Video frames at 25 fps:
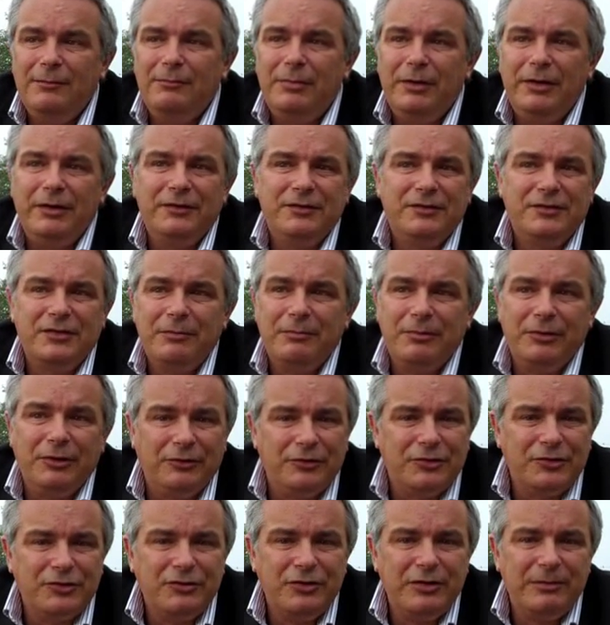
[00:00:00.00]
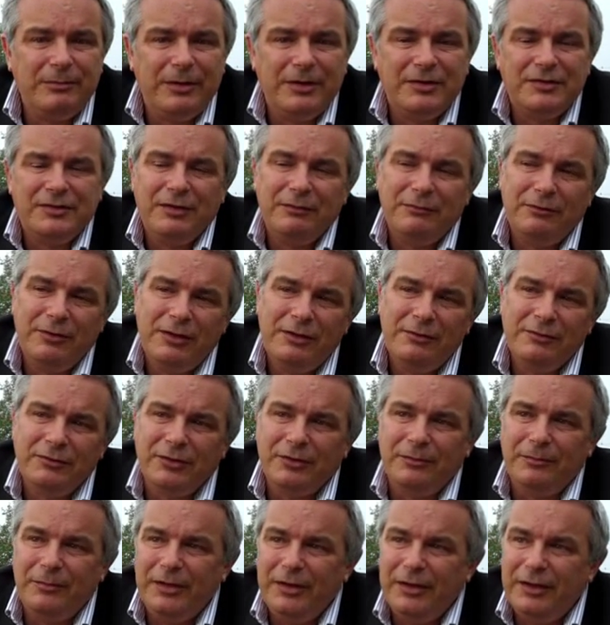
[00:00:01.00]
But somebody on the street may say, well, hold
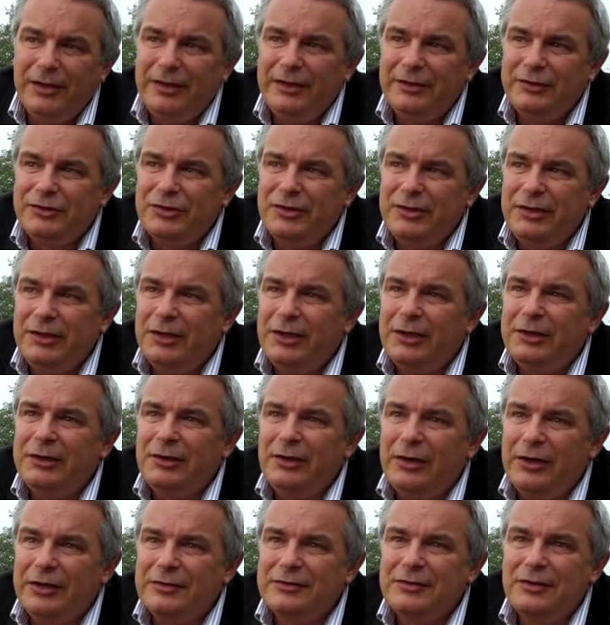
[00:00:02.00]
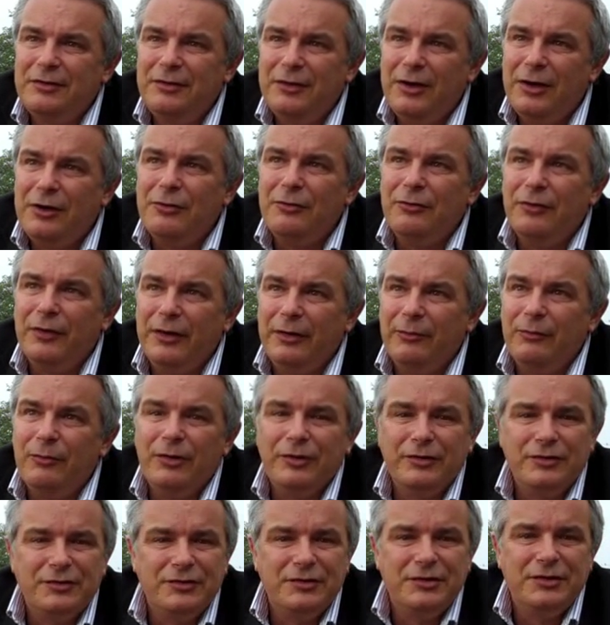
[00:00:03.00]
on a minute, actually I'd like to know that it
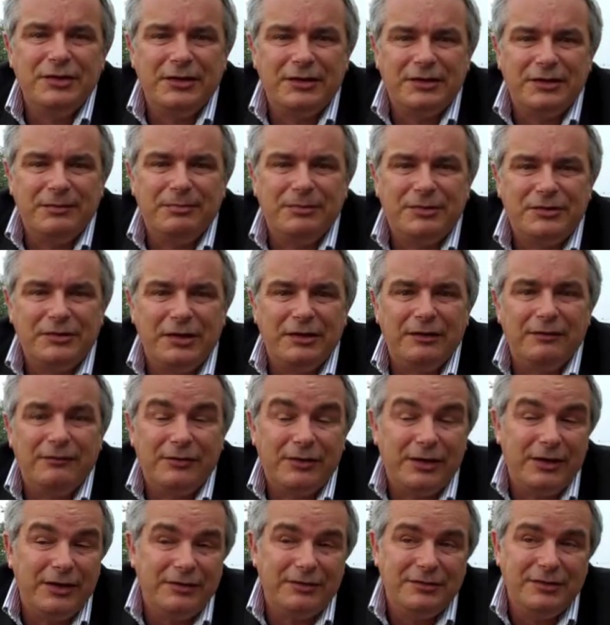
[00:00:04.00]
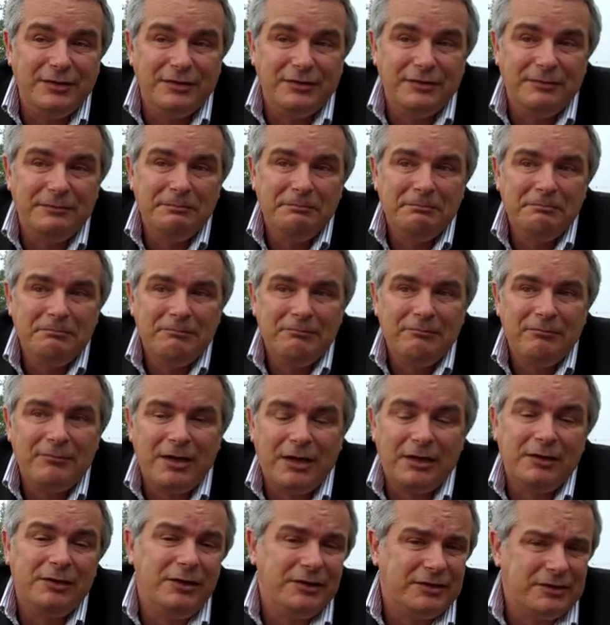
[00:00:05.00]
works in 60% of cases.
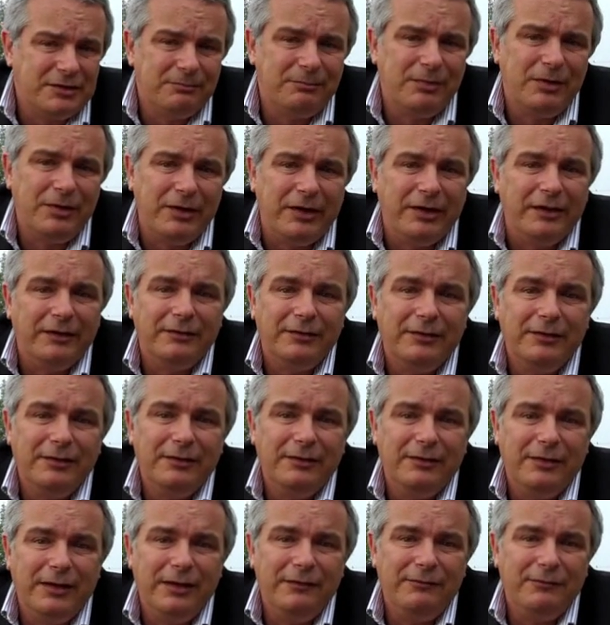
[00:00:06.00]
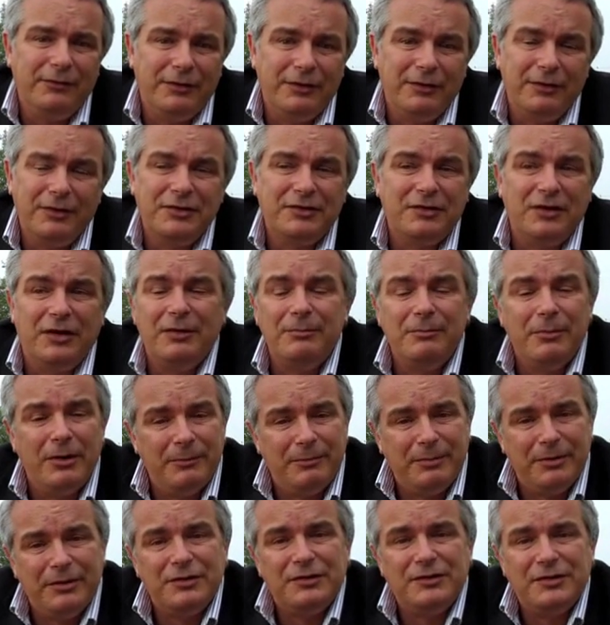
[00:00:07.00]
I'd like to buy it, even though, because I
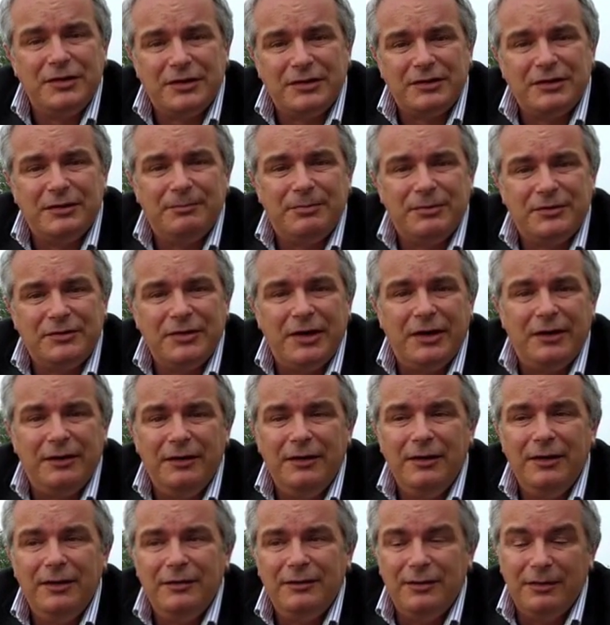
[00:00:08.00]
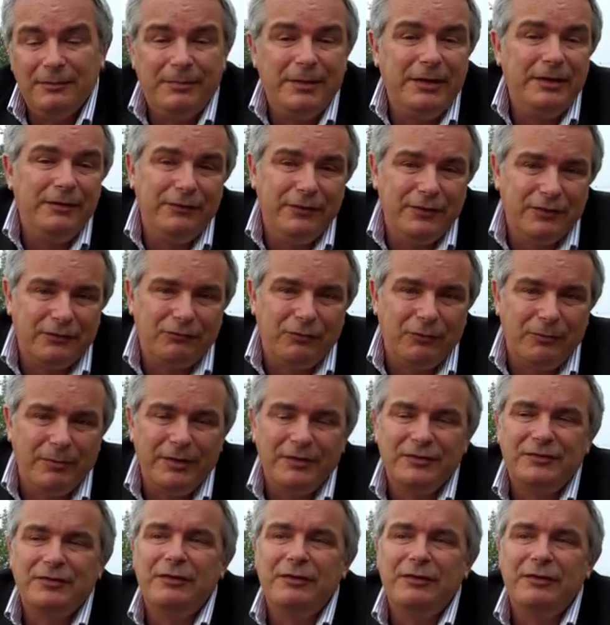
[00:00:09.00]
might be the 60% that benefits from it.